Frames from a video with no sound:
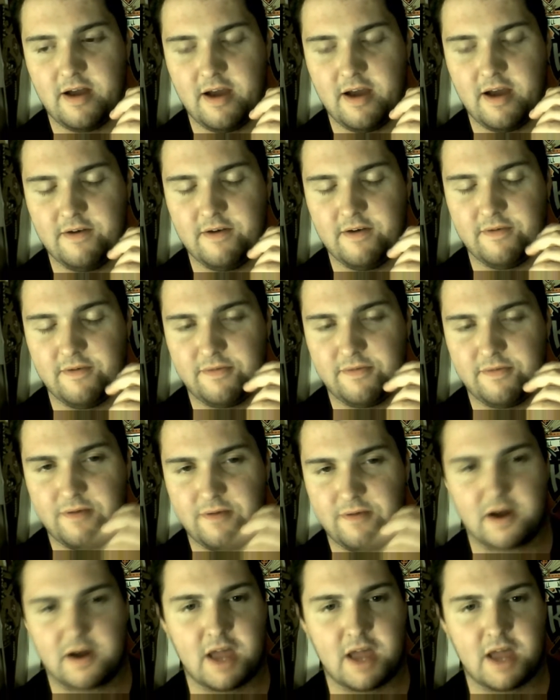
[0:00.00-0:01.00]
have
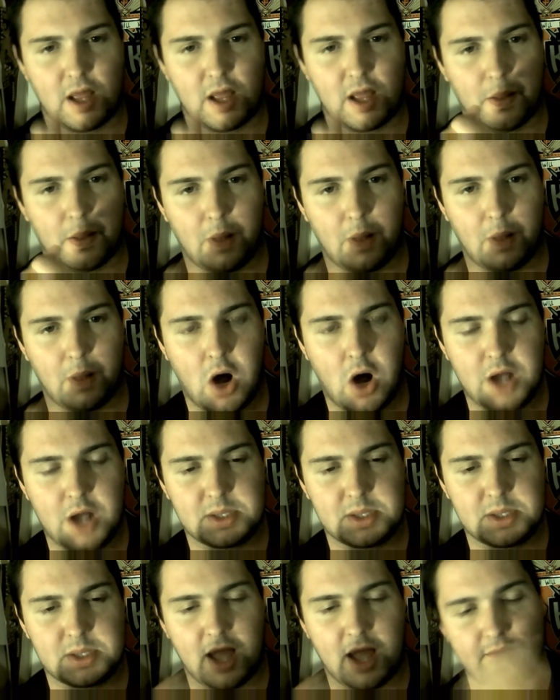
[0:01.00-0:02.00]
fucking
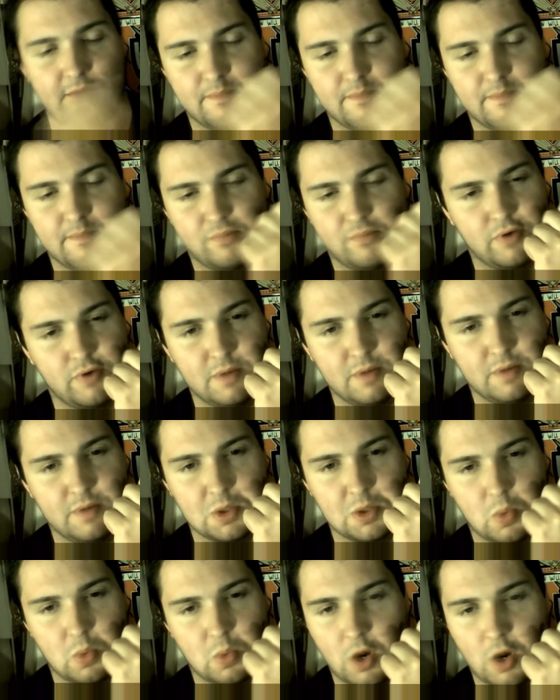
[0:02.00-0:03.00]
lost have pretty
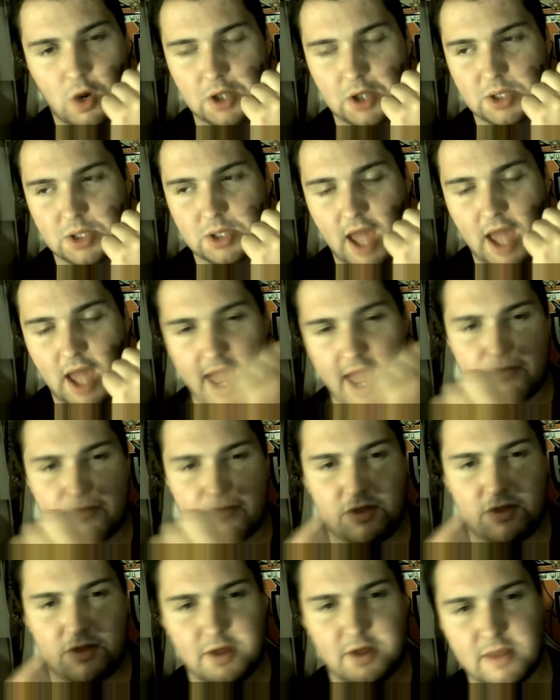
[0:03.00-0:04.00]
much watched
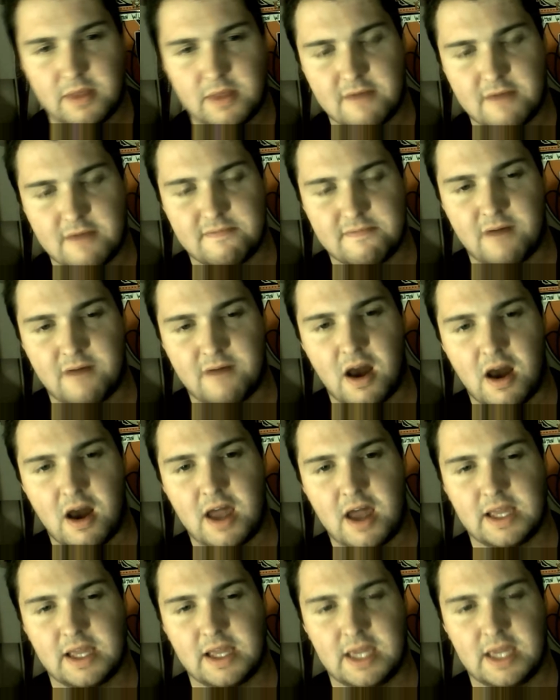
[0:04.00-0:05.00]
everything they fought
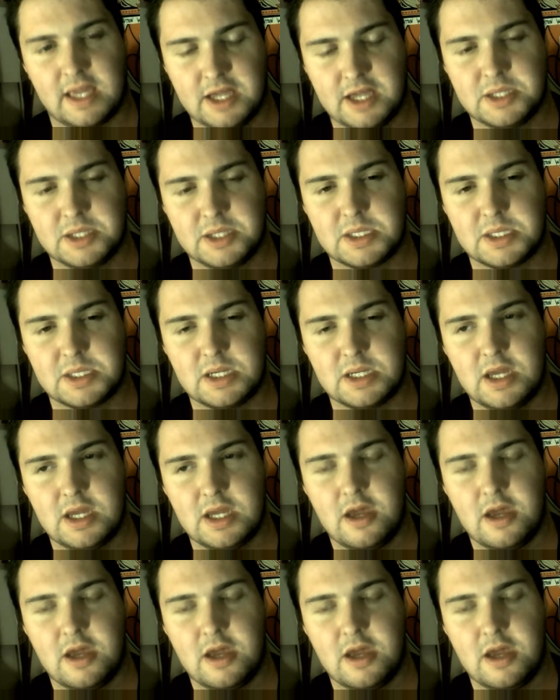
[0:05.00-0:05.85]
against